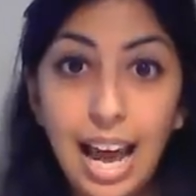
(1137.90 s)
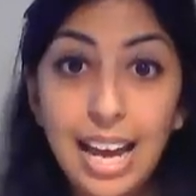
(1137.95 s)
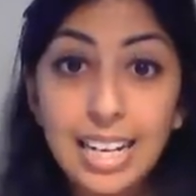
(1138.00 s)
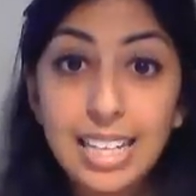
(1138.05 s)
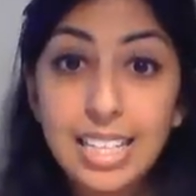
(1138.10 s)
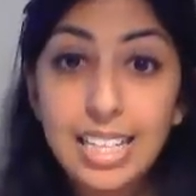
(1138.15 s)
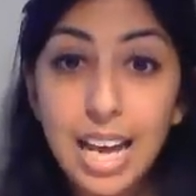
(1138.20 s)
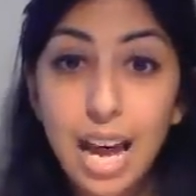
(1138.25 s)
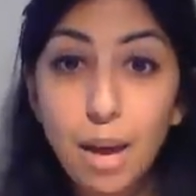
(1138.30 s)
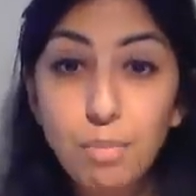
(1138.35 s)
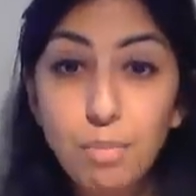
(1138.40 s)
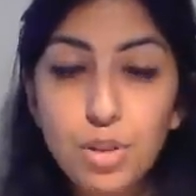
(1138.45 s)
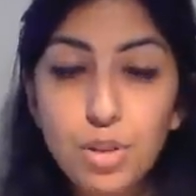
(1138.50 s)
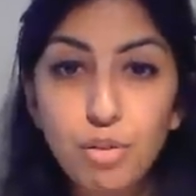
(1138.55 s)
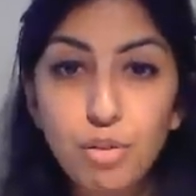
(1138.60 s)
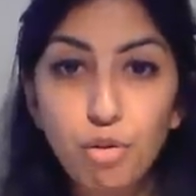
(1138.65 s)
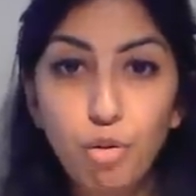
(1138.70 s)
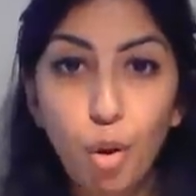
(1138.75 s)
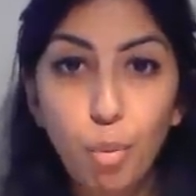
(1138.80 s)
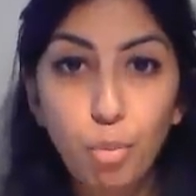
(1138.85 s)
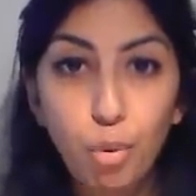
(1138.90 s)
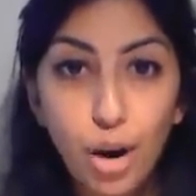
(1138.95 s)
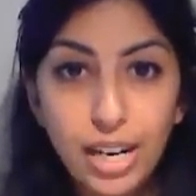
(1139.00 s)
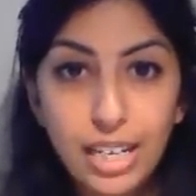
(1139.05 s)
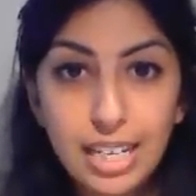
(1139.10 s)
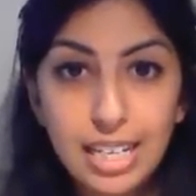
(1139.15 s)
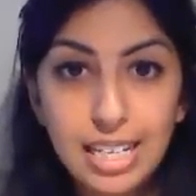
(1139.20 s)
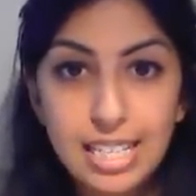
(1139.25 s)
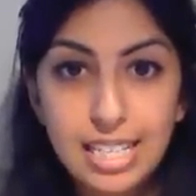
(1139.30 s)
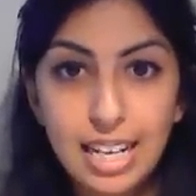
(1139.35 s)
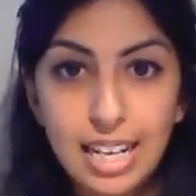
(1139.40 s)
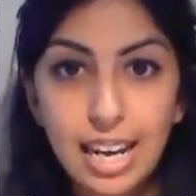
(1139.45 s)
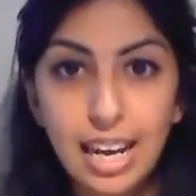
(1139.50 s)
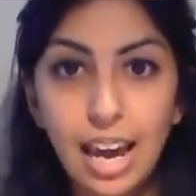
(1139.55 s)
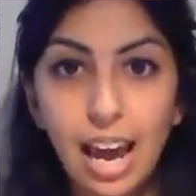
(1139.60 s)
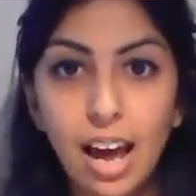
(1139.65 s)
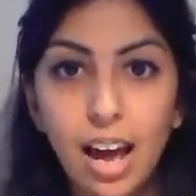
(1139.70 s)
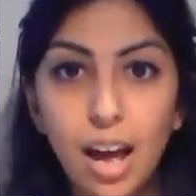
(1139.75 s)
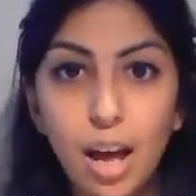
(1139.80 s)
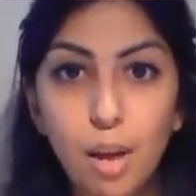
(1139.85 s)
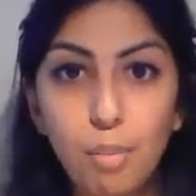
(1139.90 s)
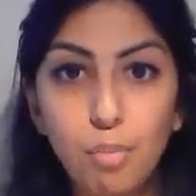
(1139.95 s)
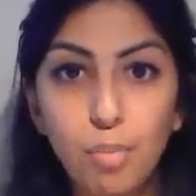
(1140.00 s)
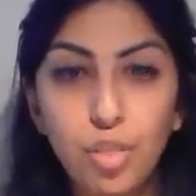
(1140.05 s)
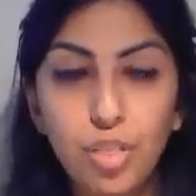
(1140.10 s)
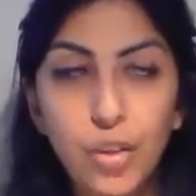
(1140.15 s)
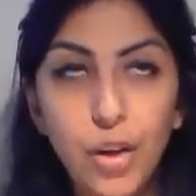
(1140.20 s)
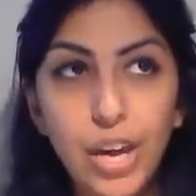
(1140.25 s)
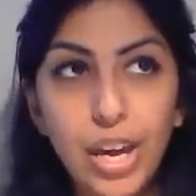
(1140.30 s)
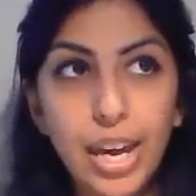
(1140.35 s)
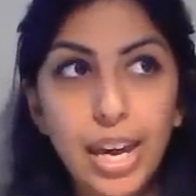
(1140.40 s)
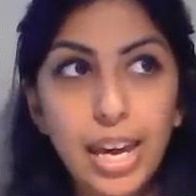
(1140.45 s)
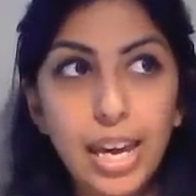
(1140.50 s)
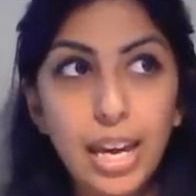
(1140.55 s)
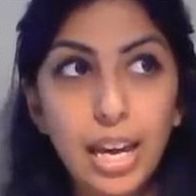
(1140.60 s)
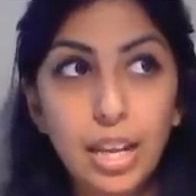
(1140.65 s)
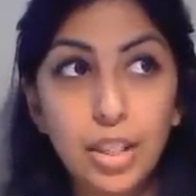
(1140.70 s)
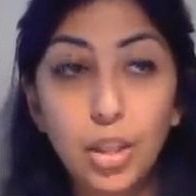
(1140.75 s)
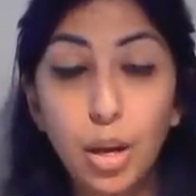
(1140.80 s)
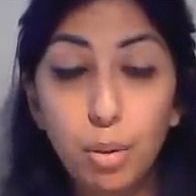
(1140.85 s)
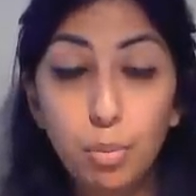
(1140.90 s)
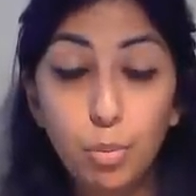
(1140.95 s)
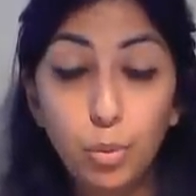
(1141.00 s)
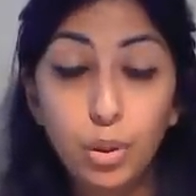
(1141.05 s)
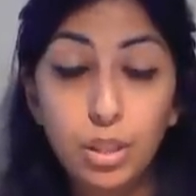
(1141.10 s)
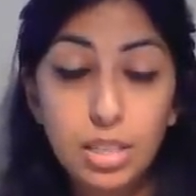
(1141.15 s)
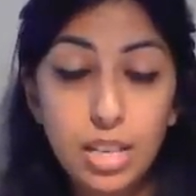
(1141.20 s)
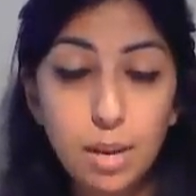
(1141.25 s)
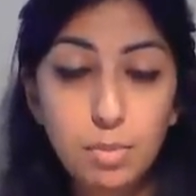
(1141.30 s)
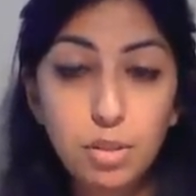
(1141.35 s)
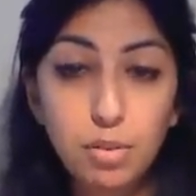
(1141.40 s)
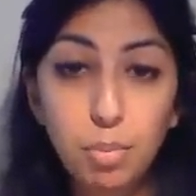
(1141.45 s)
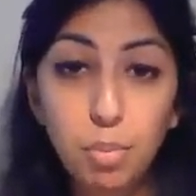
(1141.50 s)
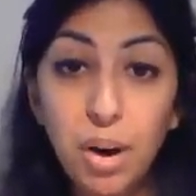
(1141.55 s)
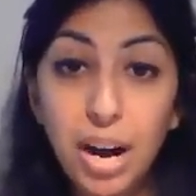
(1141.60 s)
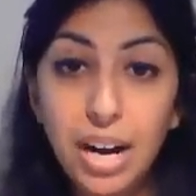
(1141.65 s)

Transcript: And in terms of pregnancy, um, the that, well, in terms of